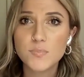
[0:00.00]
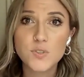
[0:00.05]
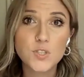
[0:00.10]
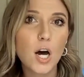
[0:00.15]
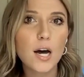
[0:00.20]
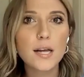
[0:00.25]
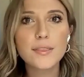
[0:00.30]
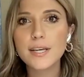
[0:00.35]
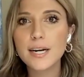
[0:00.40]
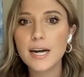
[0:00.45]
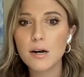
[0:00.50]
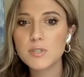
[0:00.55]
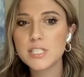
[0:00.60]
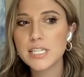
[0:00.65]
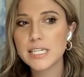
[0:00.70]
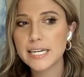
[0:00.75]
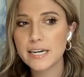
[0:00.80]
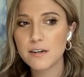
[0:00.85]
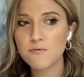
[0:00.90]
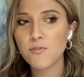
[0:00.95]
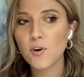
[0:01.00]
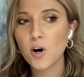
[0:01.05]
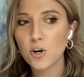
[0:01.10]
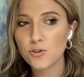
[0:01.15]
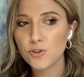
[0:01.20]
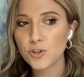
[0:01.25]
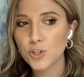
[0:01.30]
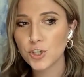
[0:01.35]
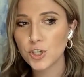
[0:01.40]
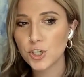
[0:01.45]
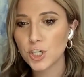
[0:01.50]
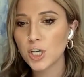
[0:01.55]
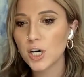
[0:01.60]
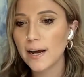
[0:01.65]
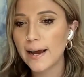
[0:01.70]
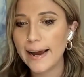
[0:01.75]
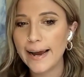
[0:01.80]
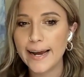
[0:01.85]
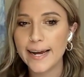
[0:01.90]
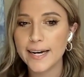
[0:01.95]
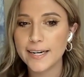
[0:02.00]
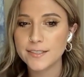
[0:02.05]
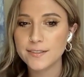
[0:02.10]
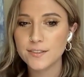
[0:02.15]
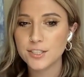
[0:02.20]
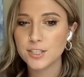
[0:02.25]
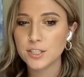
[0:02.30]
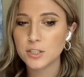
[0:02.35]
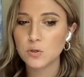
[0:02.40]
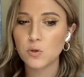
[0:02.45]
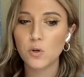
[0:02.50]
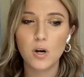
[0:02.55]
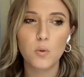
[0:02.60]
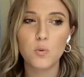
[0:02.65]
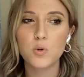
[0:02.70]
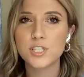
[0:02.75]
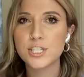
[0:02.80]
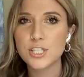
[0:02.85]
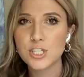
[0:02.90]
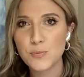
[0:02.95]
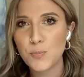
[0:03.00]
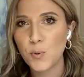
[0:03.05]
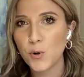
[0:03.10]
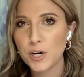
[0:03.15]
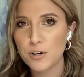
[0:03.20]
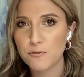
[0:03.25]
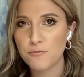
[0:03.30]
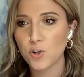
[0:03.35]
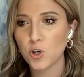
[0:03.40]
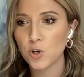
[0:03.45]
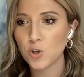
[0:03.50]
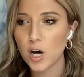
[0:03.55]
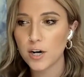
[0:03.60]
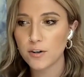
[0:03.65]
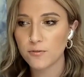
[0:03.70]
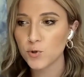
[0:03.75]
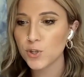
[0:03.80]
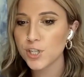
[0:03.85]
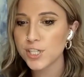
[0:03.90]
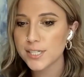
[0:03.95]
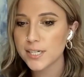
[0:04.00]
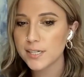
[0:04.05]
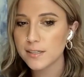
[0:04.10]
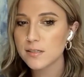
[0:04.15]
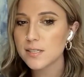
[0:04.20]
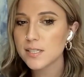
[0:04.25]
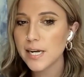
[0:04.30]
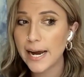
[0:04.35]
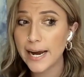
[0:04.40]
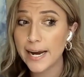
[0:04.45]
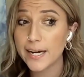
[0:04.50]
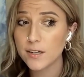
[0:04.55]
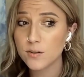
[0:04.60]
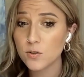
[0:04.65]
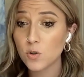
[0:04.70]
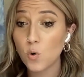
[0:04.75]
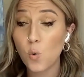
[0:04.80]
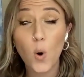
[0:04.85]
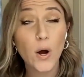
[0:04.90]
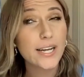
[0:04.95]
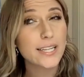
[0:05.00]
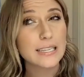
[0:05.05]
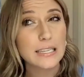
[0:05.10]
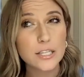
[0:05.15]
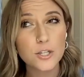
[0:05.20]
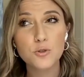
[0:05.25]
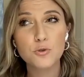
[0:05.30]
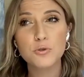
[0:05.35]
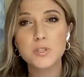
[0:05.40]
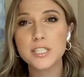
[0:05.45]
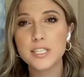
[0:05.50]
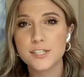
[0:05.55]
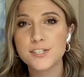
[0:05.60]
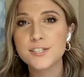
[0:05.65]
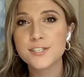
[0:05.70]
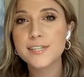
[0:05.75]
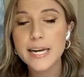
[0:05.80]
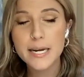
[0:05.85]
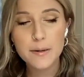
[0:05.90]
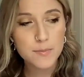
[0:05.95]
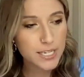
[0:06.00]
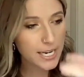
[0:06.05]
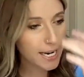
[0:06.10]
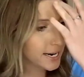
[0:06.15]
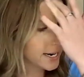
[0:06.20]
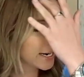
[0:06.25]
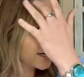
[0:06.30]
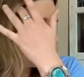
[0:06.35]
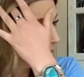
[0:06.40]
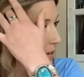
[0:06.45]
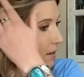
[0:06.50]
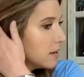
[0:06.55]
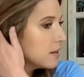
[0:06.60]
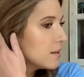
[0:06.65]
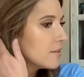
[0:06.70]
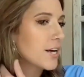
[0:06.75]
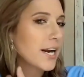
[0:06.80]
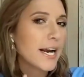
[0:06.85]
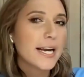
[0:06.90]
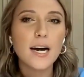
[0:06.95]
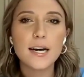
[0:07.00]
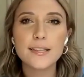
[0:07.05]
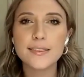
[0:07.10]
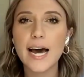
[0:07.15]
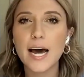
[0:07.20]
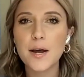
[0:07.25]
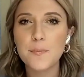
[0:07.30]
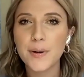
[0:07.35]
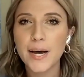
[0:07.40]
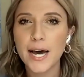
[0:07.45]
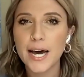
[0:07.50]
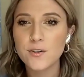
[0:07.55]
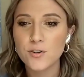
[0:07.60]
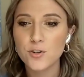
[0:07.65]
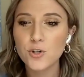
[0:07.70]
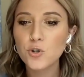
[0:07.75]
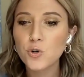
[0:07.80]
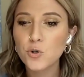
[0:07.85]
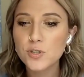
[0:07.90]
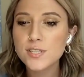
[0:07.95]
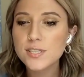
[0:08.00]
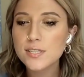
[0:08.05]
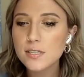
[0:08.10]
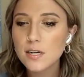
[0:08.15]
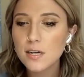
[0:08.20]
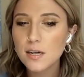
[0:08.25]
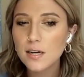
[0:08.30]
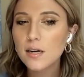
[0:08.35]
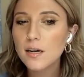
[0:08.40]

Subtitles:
thought that I was going to get farther and was disappointed for a lot of reasons. And quite literally the same day that I got that bad news,